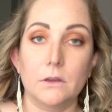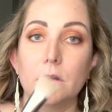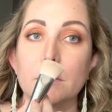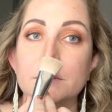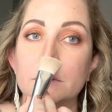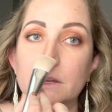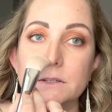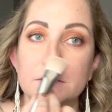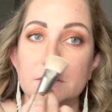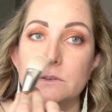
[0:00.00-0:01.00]
I also like
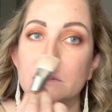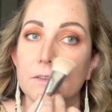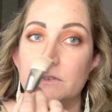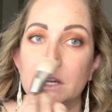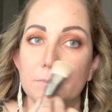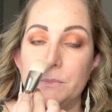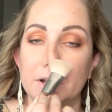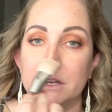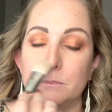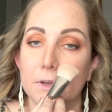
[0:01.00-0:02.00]
to do the very
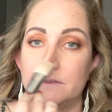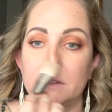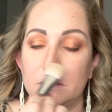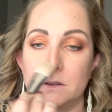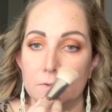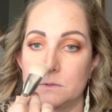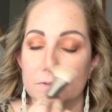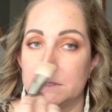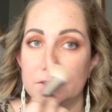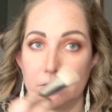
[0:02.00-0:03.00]
bottom of the
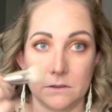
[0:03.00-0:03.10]
nose.